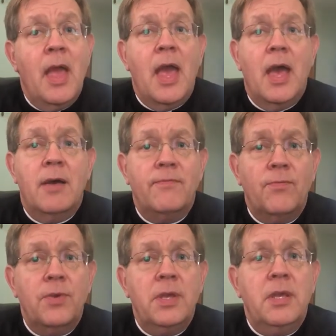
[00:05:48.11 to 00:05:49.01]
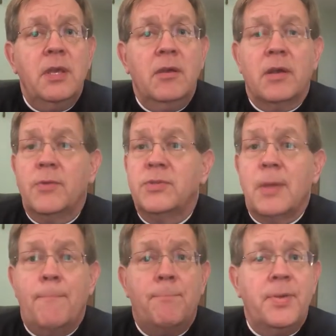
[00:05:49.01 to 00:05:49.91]
every year. And it was
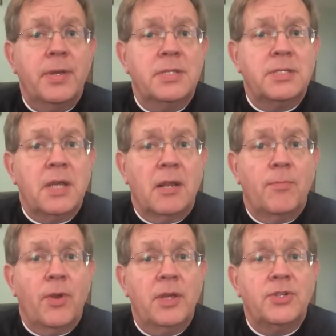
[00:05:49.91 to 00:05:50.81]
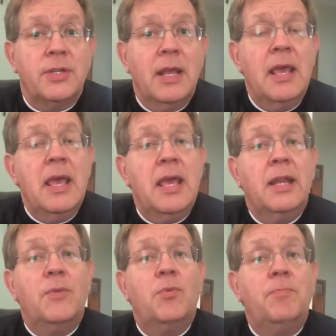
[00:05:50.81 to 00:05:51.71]
a big celebration.
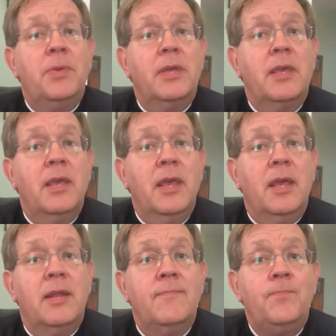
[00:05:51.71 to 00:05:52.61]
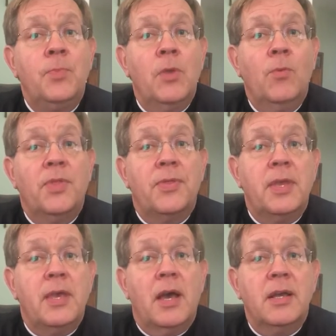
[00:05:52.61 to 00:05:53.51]
And it would begin with the
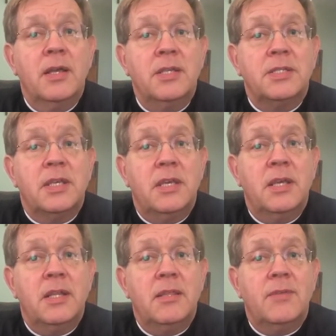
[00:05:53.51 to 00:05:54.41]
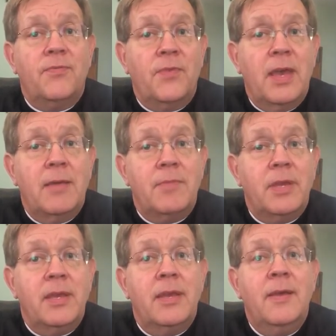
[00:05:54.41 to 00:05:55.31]
youngest kid in the
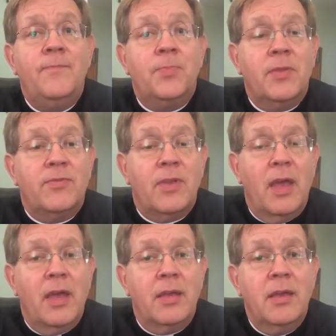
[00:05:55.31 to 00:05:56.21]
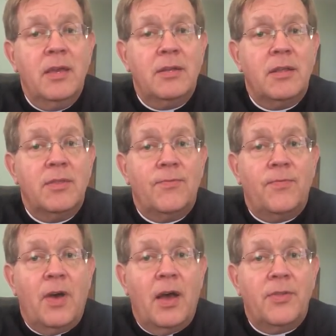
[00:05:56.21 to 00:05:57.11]
family saying to the
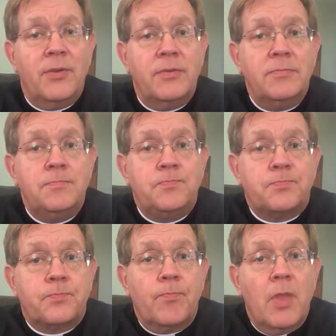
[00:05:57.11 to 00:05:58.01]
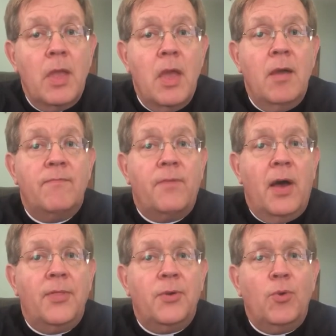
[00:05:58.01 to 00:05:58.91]
father,
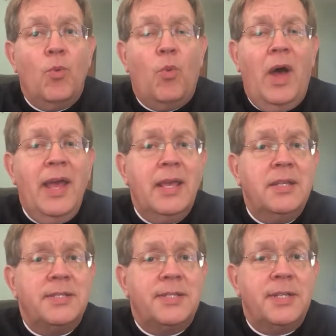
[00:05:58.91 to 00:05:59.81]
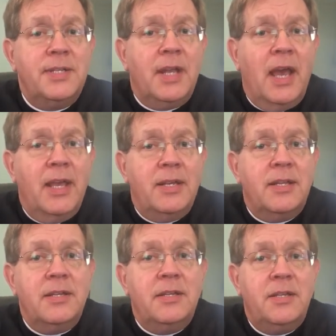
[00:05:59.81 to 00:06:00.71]
Father, why is
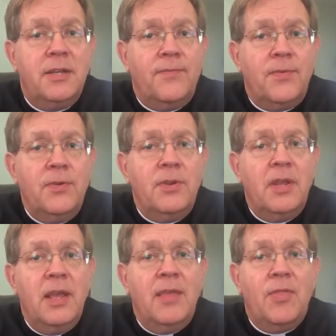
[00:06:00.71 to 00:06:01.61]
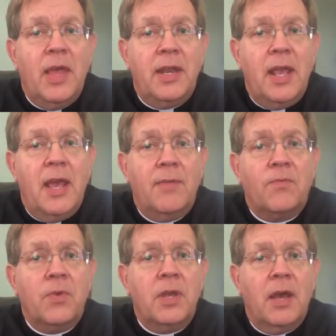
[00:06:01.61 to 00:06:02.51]
tonight different than
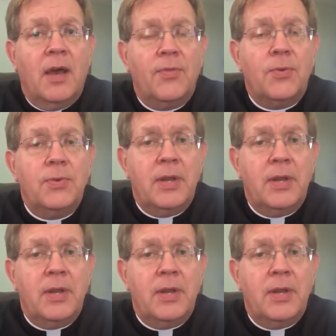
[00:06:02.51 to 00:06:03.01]
every other